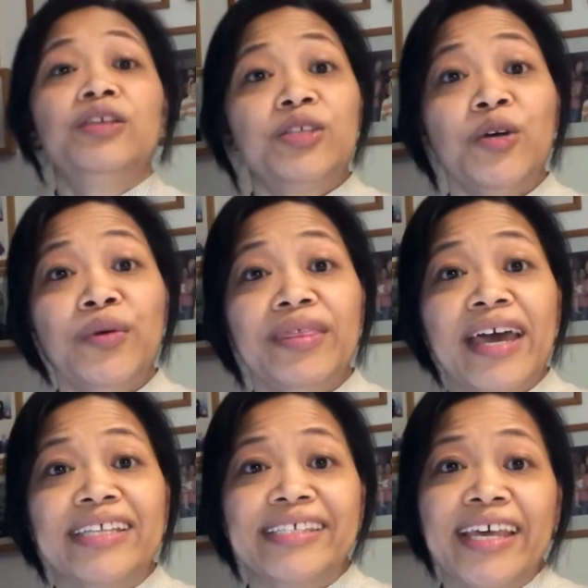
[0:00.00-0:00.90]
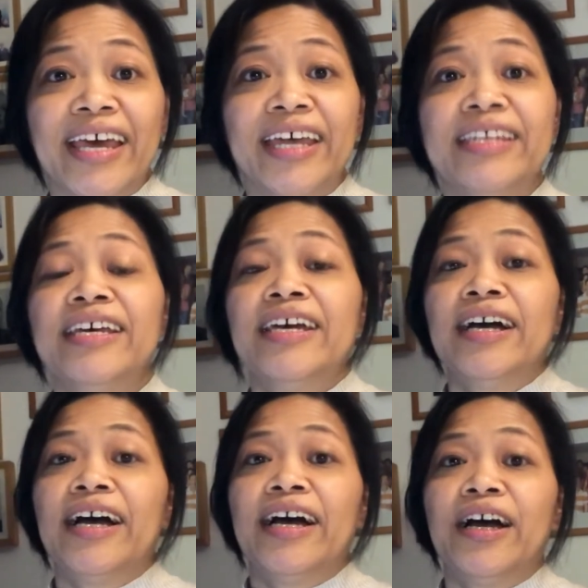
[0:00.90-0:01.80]
So with that said,
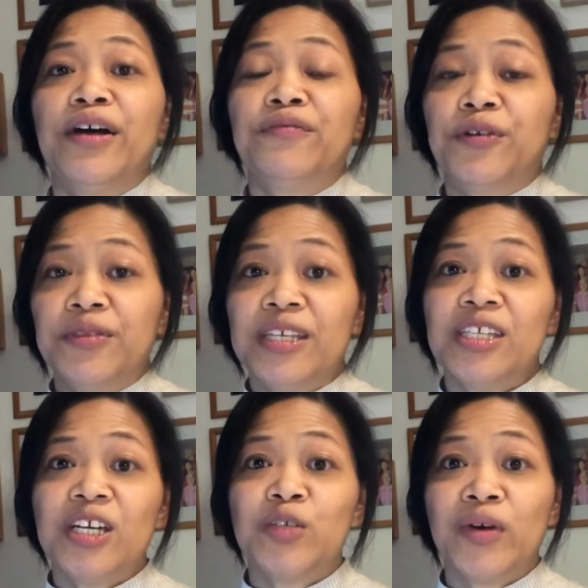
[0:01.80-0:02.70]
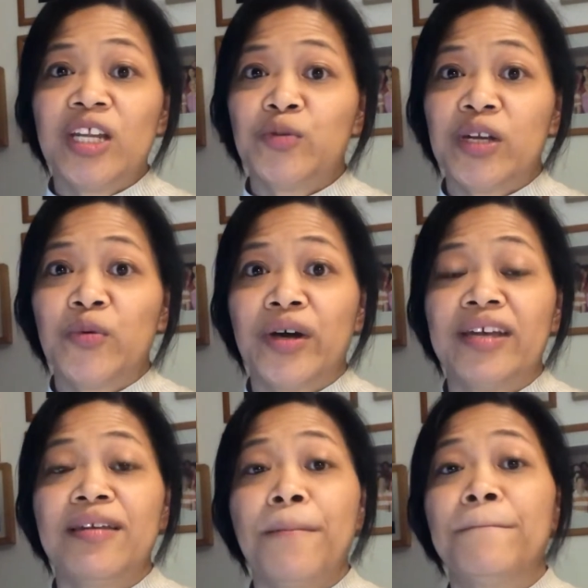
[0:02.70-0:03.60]
for this year
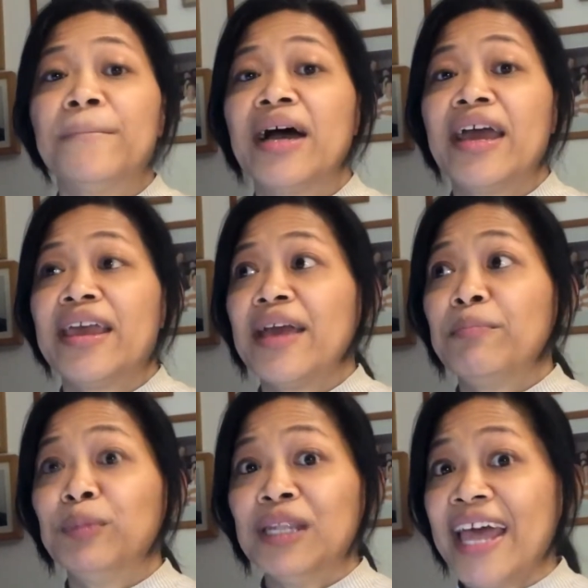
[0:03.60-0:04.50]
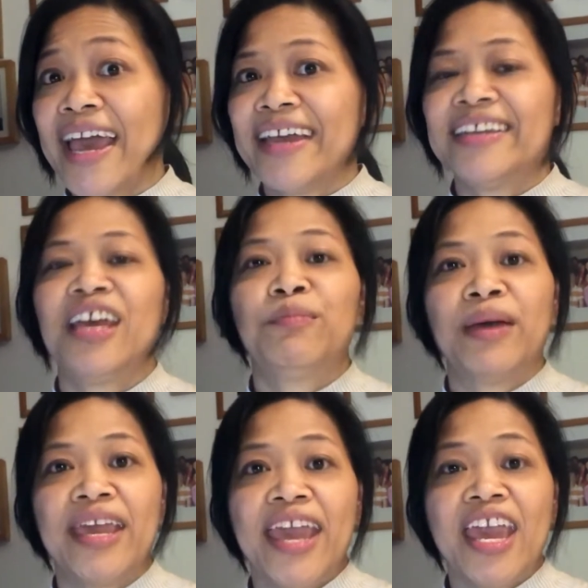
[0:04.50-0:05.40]
2021, my plan and
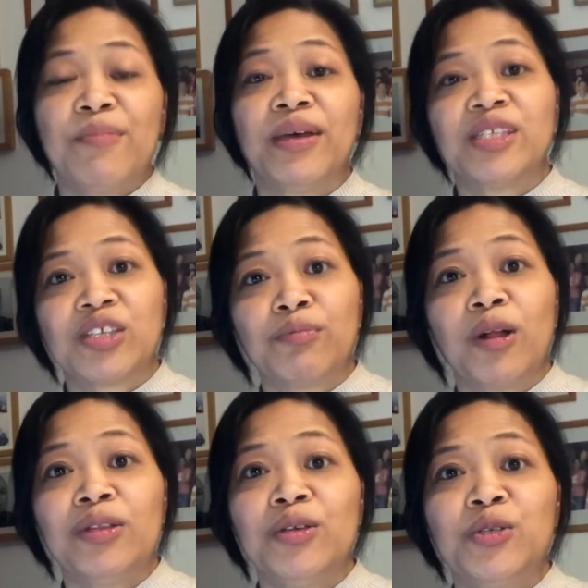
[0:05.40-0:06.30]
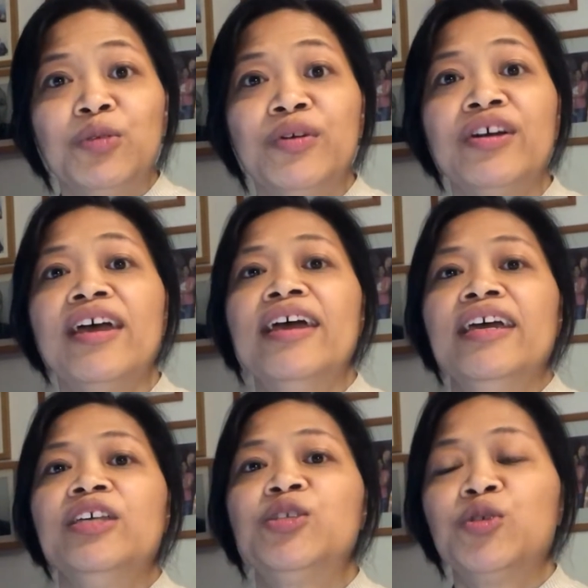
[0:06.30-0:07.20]
my aim as a small YouTuber
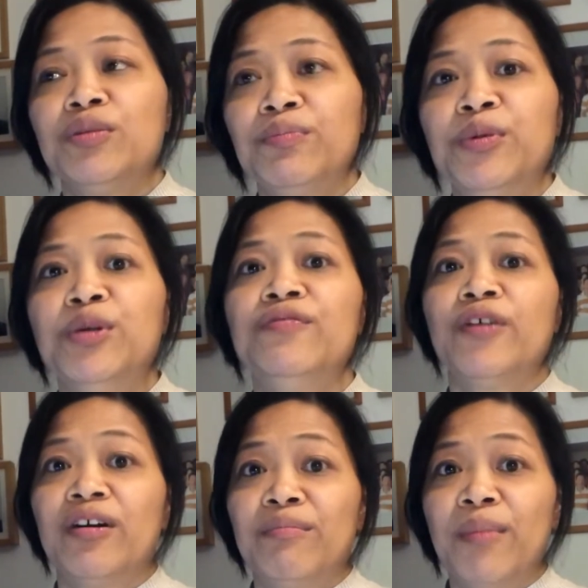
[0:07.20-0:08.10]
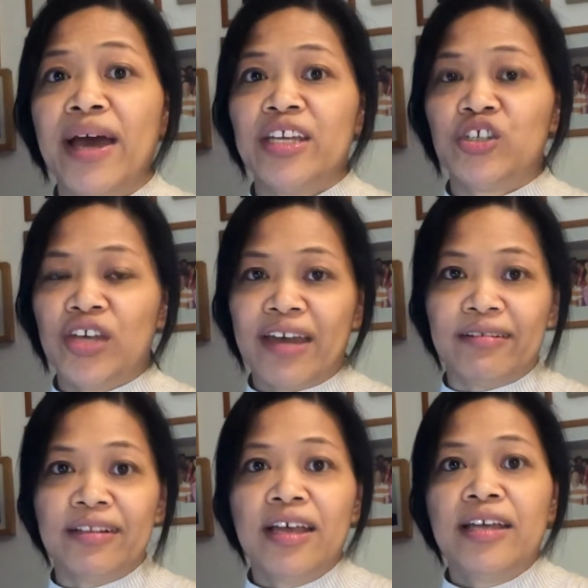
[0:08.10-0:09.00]
is to improve on my
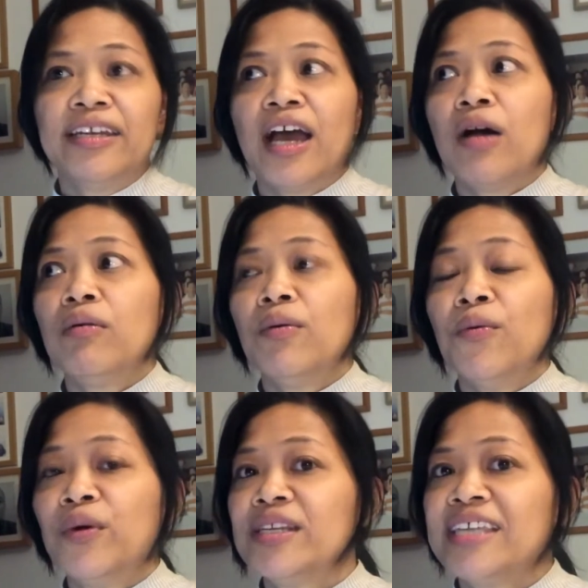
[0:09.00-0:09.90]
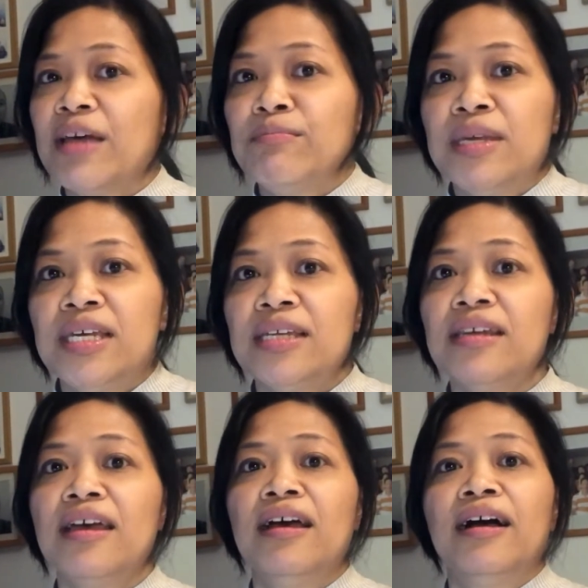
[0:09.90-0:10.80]
channel. Now, what does that mean?